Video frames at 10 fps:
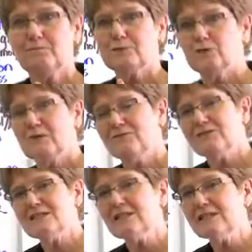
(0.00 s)
But you've been
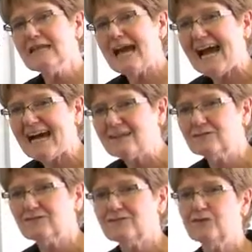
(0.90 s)
physically
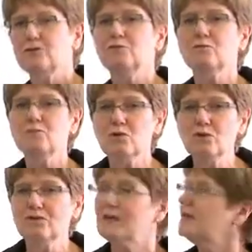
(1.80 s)
active. You are
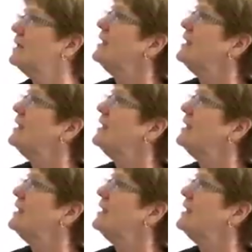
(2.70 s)
moving.